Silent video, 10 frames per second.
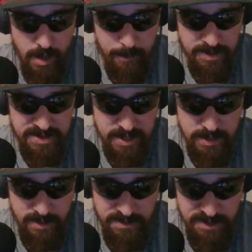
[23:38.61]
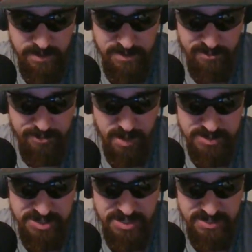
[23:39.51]
But then the
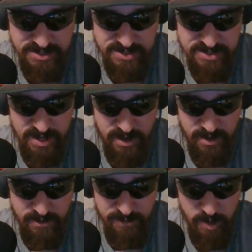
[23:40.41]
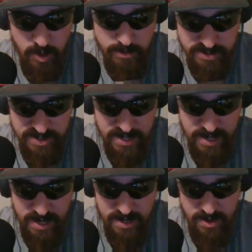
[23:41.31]
bunches of oats in
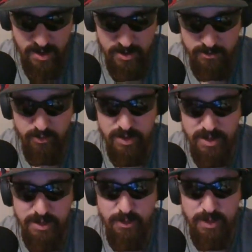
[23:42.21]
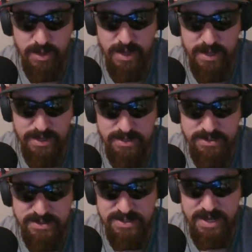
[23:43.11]
it are really what like
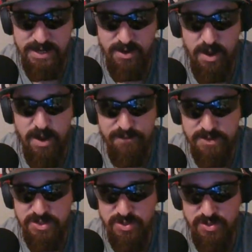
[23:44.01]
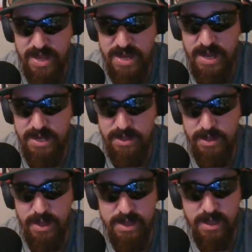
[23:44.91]
set it off. And so that kind of
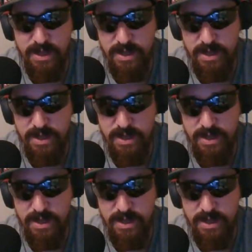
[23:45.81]
like,